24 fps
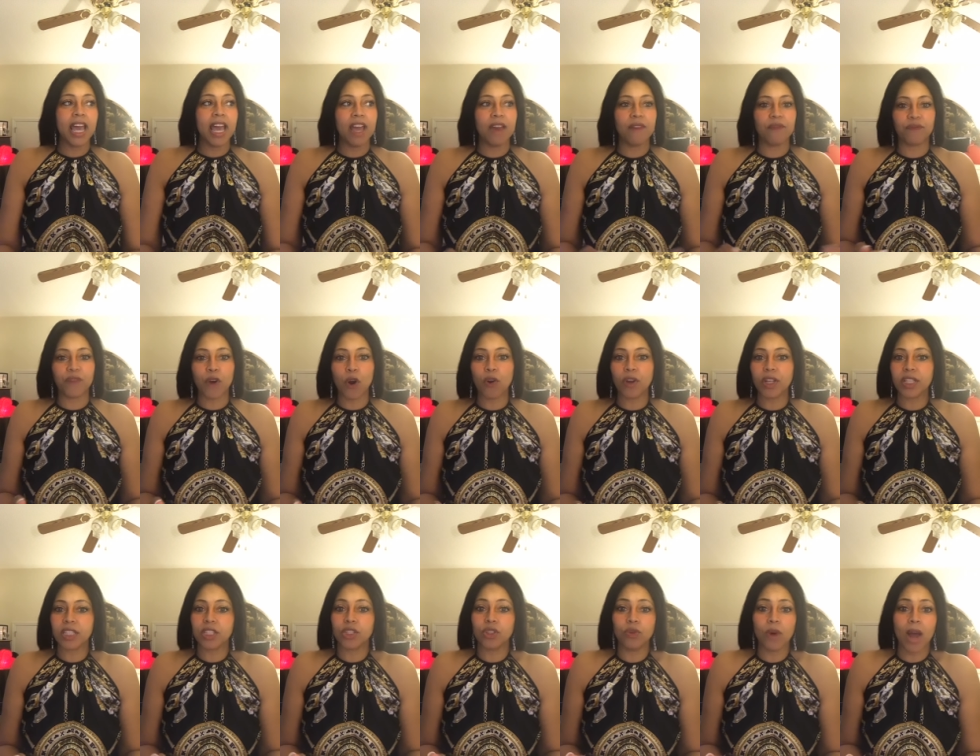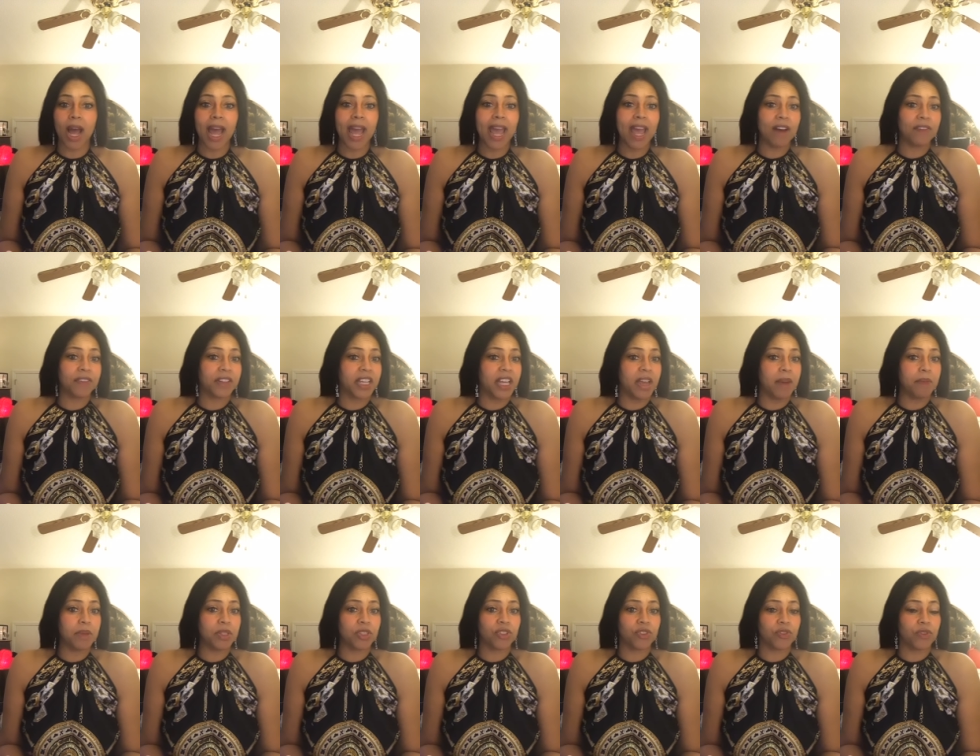and focus do I have
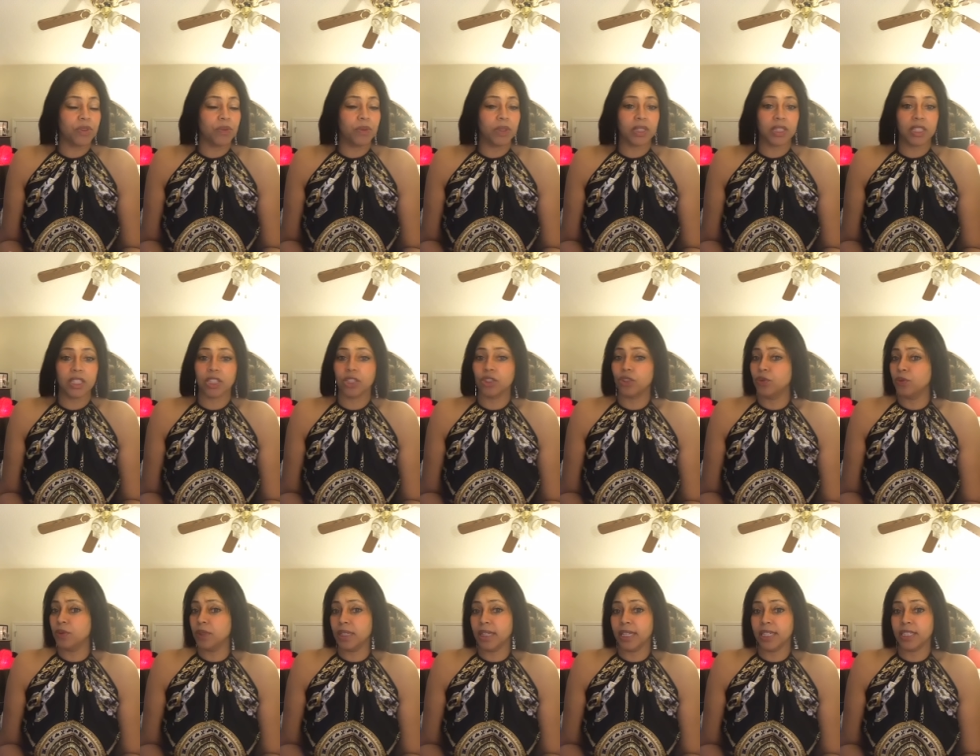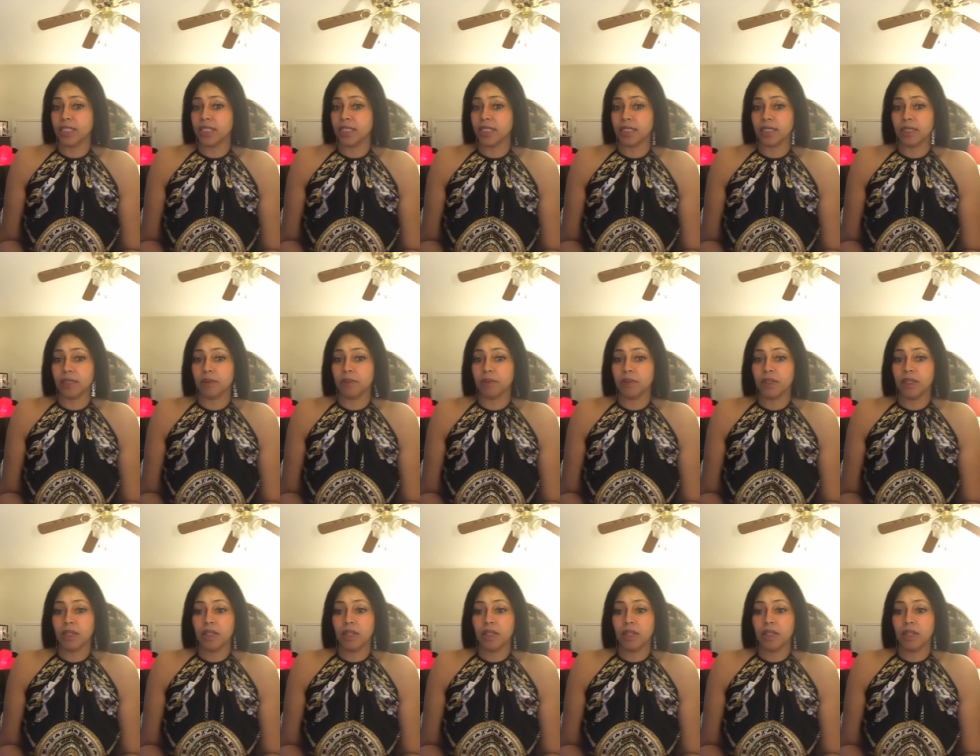chemistry with this new relationship?